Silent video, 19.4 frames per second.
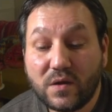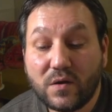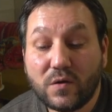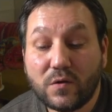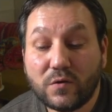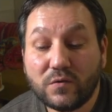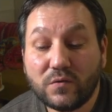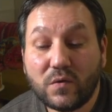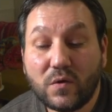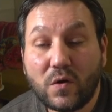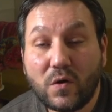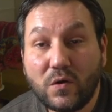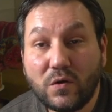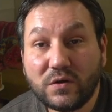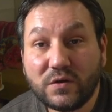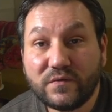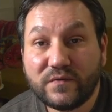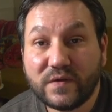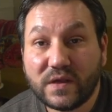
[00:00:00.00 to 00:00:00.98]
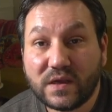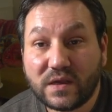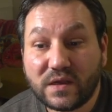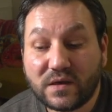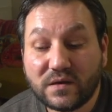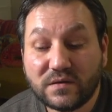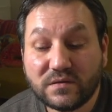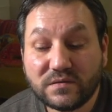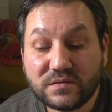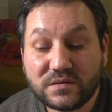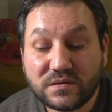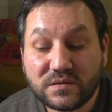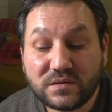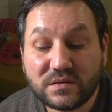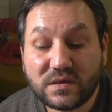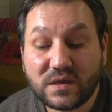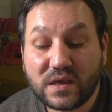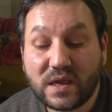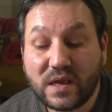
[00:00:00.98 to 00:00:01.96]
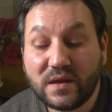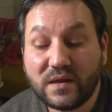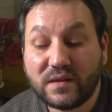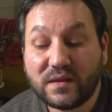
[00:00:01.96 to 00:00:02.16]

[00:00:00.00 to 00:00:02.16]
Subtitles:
On older vehicles, the air